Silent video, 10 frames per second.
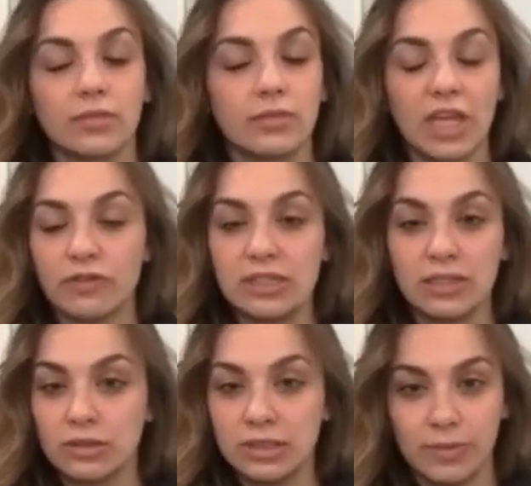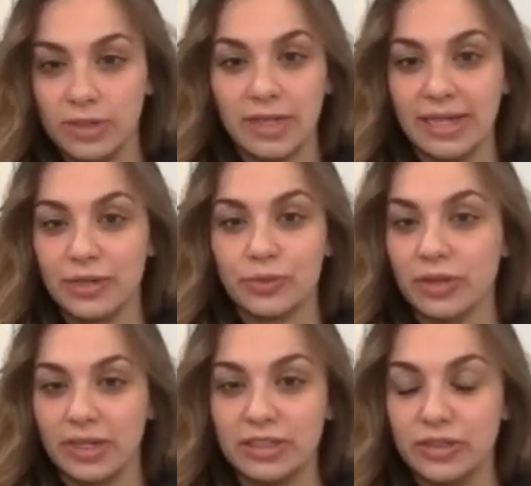every single symptom I can
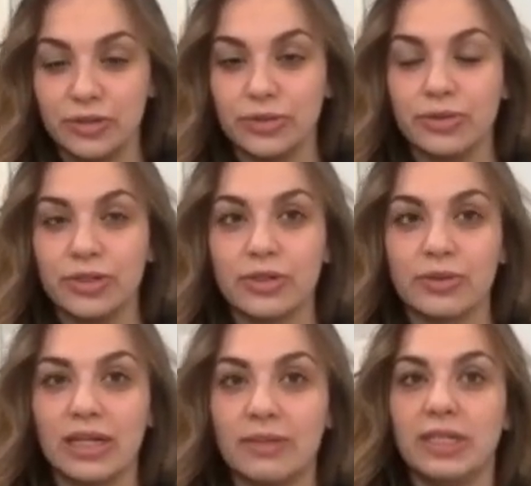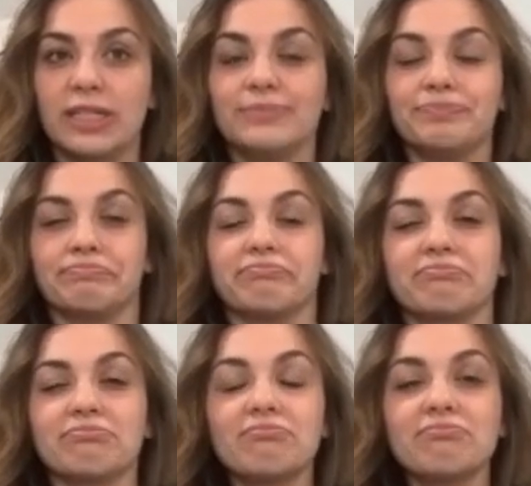relate to, you know what I mean?
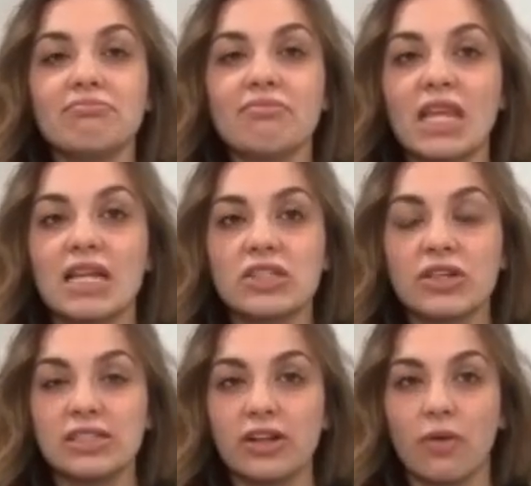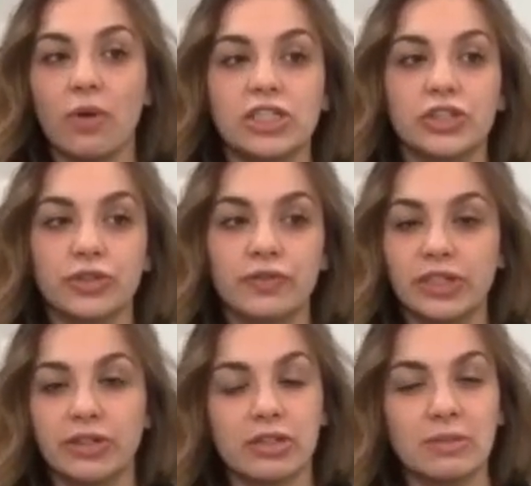And so I started watching your
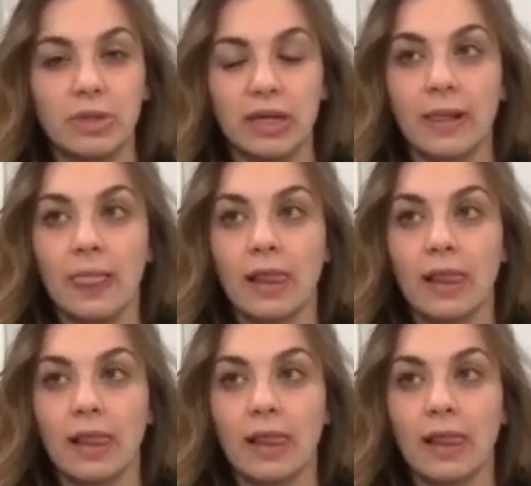videos, but